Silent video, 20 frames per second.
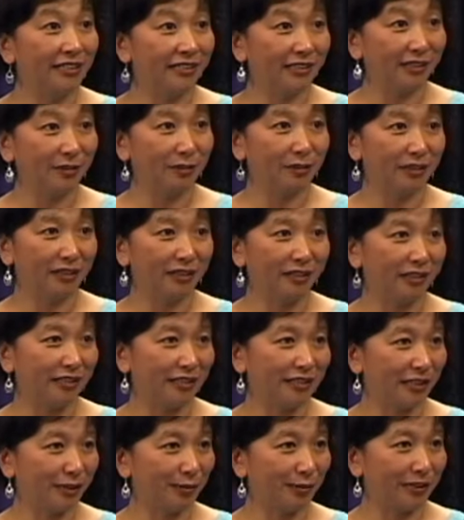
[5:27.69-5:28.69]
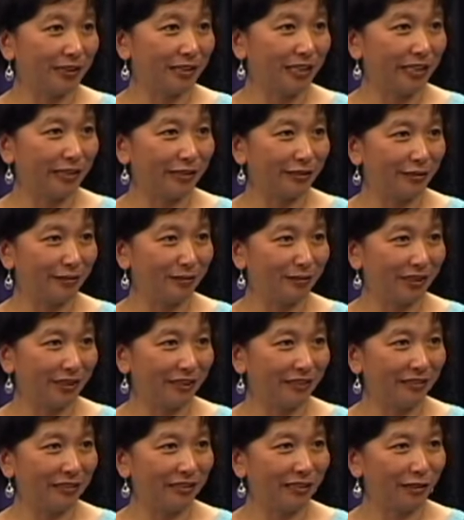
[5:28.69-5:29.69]
That's what the nurses were saying to
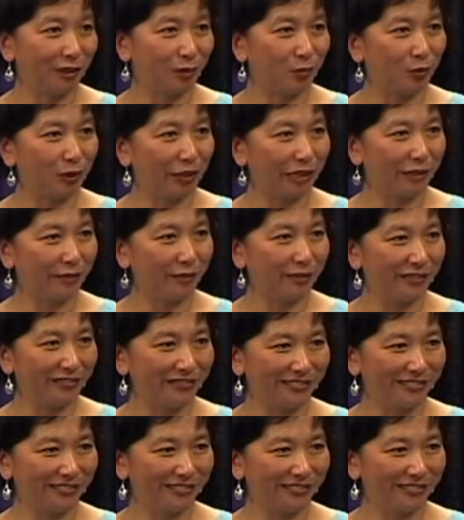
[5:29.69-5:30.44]
me that I was working with.